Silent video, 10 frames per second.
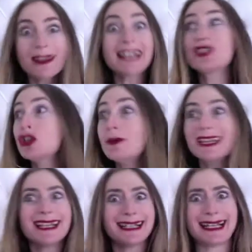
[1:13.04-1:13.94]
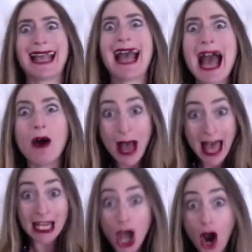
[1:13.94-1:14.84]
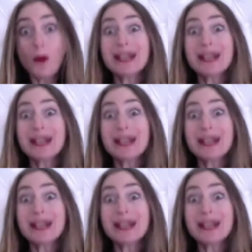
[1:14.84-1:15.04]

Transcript: chewing like a cow. Hello,